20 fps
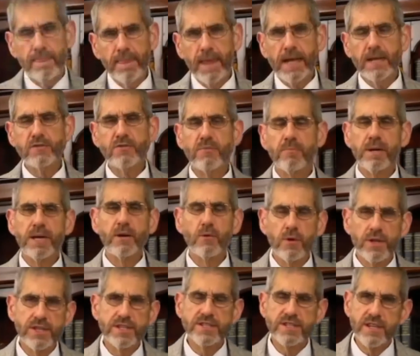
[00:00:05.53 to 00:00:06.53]
Thanks for being
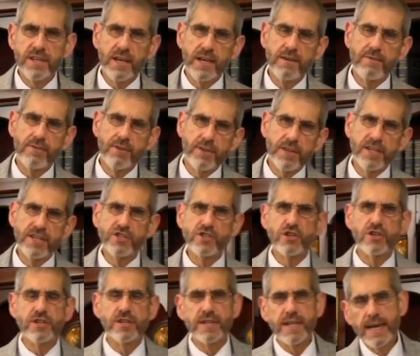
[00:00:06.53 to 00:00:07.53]
with us today for
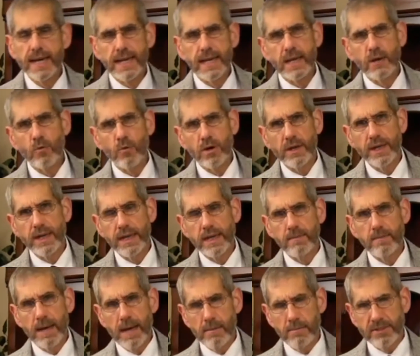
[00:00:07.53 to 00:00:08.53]
this, your Daily
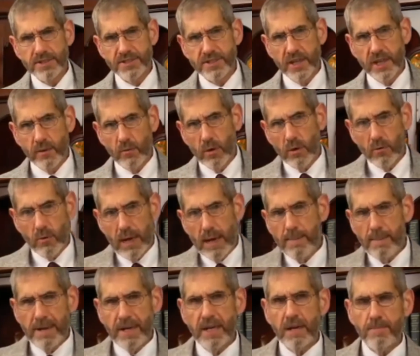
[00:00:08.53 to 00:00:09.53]
180 Bible Study. We're
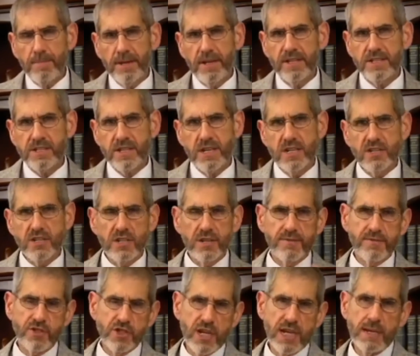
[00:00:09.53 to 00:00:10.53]
wrapping up a discussion
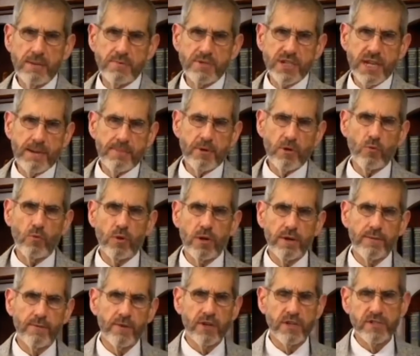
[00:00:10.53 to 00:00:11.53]
of James chapter
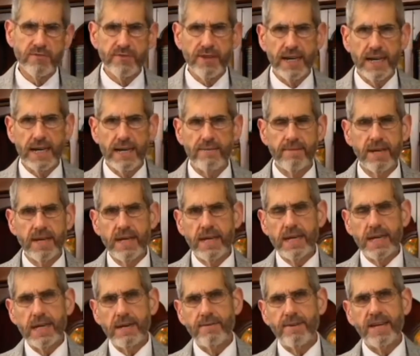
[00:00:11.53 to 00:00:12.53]
1, verse 5.
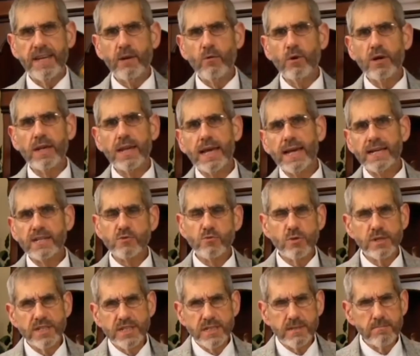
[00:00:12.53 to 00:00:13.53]
If anyone lacks
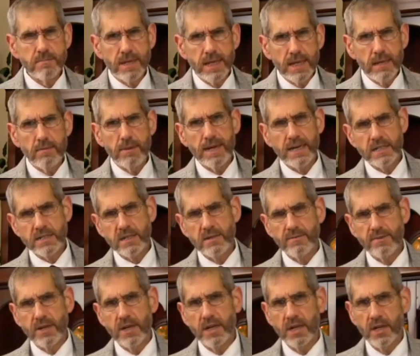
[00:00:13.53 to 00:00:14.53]
wisdom, let him ask
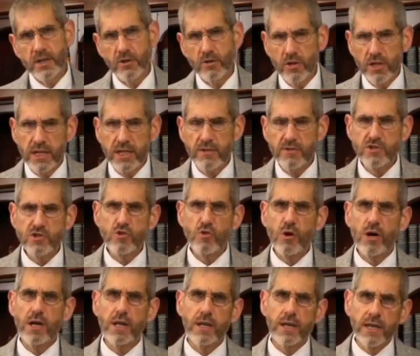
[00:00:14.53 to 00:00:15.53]
of God, who gives to
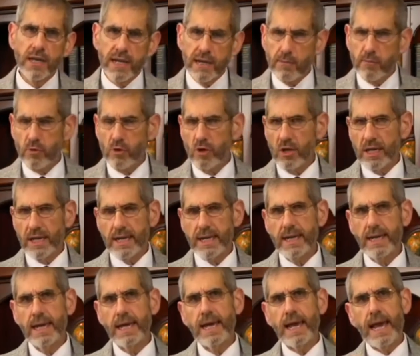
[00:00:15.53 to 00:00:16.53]
all
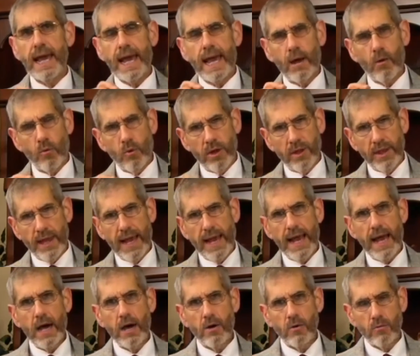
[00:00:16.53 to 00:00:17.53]
liberally and
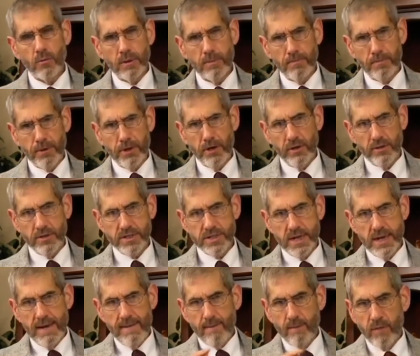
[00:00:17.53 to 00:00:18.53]
without
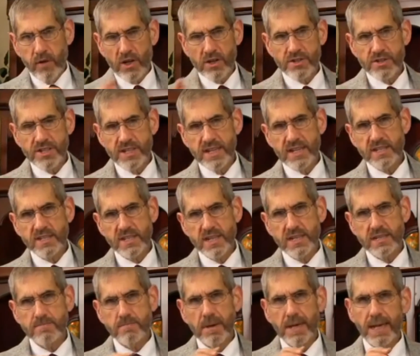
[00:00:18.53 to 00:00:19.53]
reproach. Verse 6
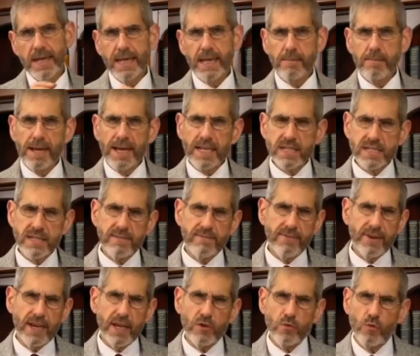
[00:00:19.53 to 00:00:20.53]
says, But let him ask in
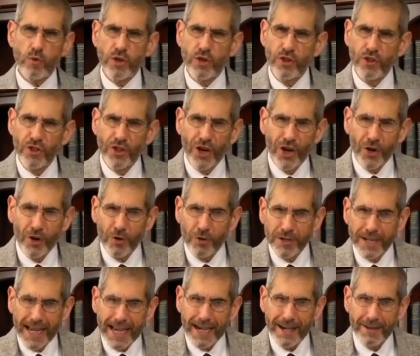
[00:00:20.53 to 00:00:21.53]
faith with no
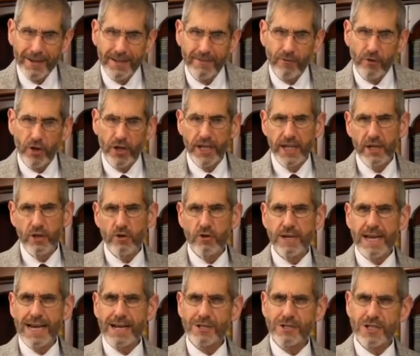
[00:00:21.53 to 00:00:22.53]
doubting, for he who
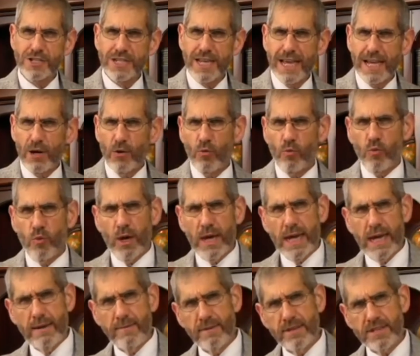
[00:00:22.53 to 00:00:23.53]
doubts is like a
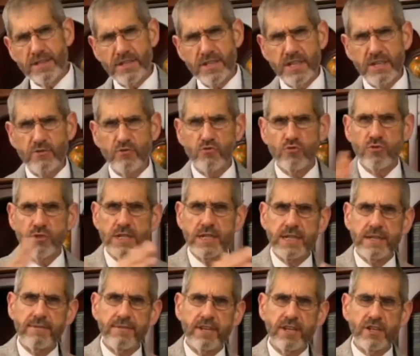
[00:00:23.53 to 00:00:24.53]
wave of the sea
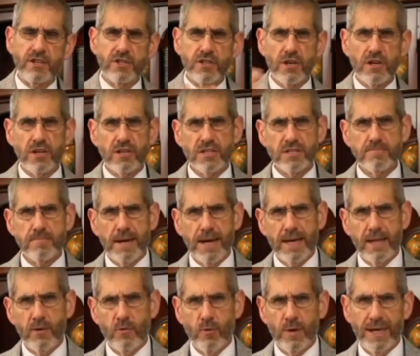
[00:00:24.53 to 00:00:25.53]
driven and tossed
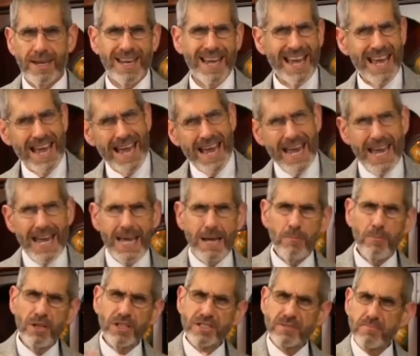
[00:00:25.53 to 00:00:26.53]
by the wind.
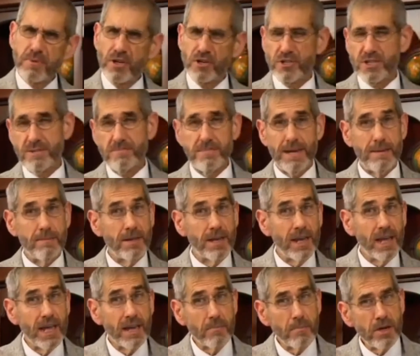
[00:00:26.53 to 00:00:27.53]
Aimless motion, maybe a
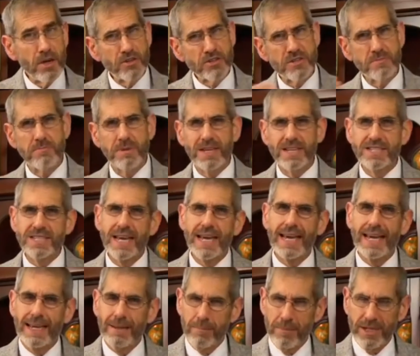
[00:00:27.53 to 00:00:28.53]
lot of motion, but it's
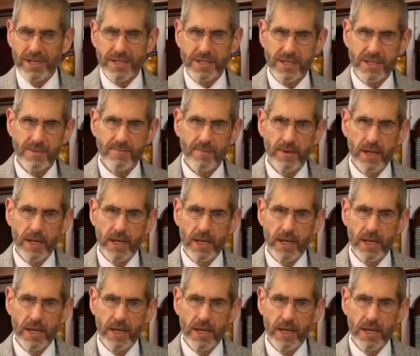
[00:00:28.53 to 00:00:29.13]
aimless